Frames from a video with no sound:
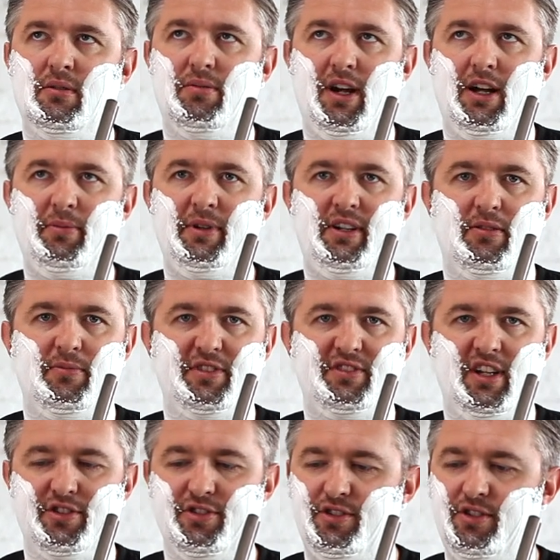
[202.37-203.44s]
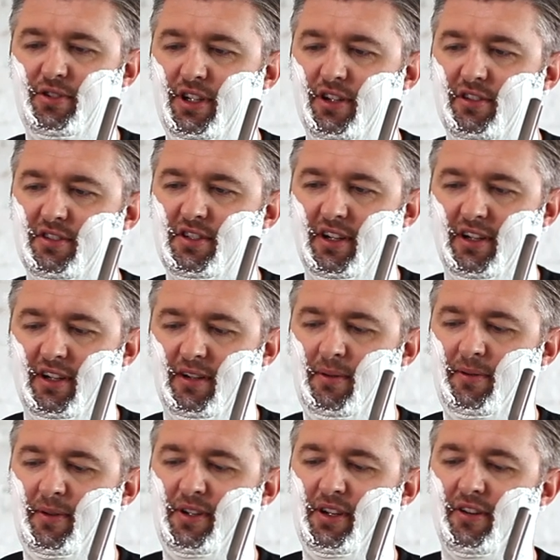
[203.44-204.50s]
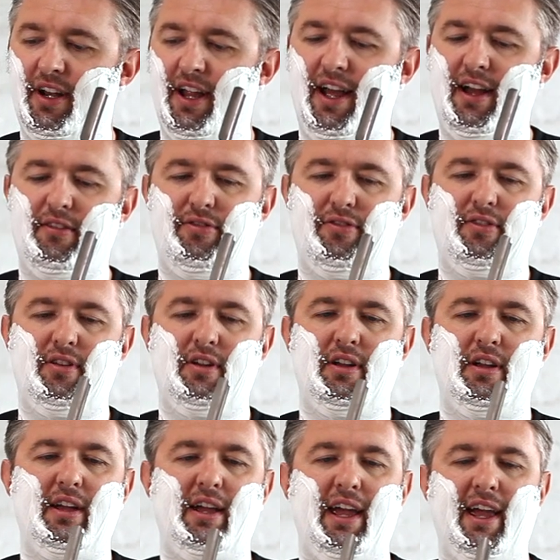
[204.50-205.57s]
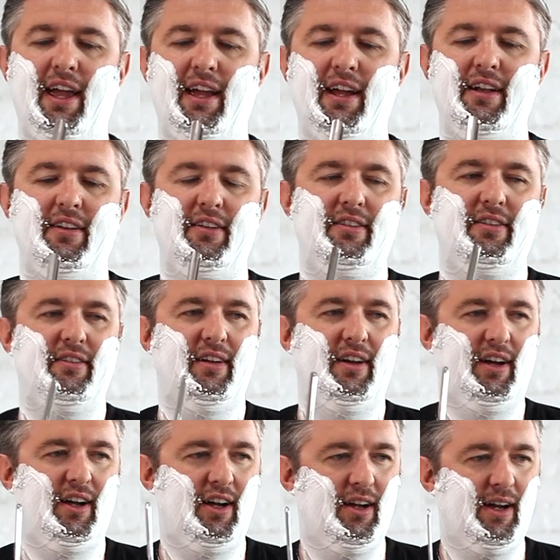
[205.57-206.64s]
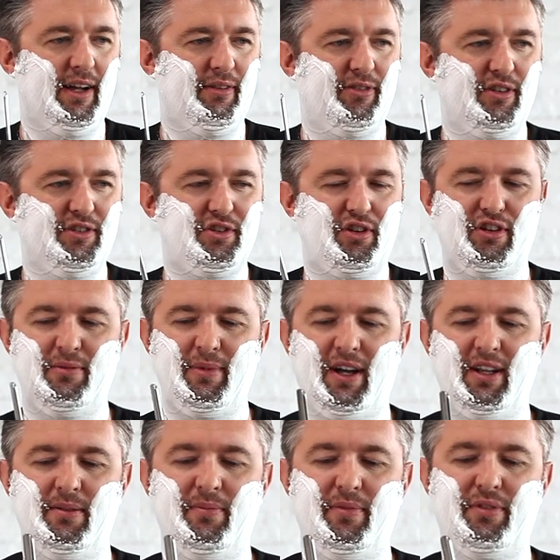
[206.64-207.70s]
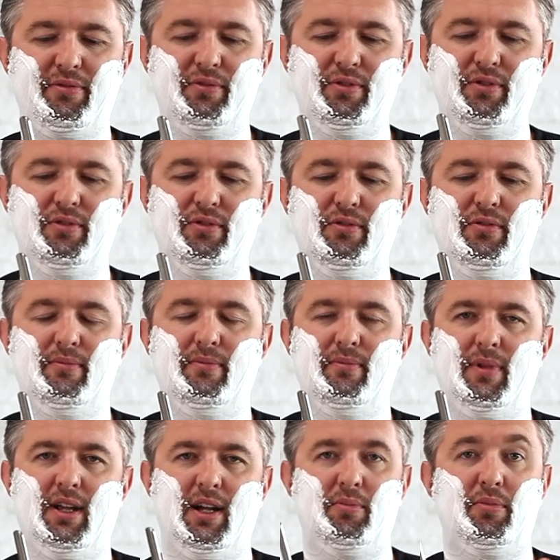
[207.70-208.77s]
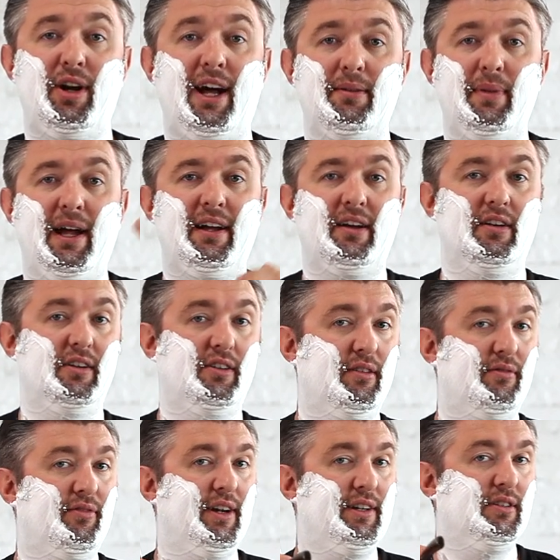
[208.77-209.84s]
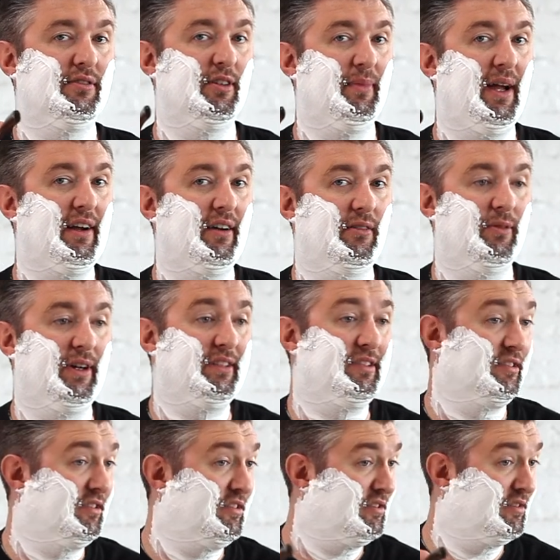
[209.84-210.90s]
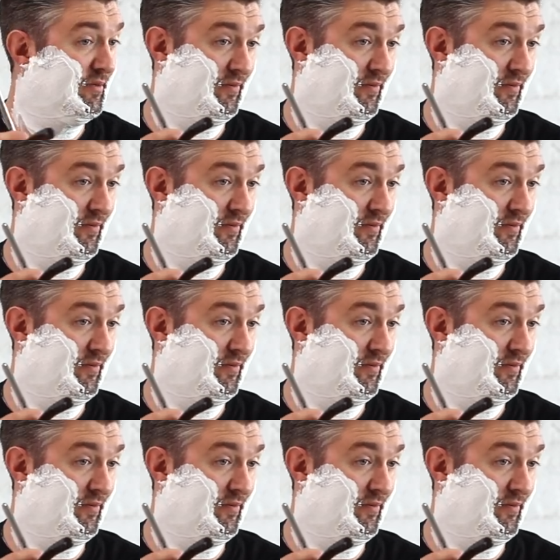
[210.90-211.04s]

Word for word: probably almost on two years here, maybe a year and a half. And uh, I first heard about them through uh, Brad Maggard, a good friend over at Maggard Razors.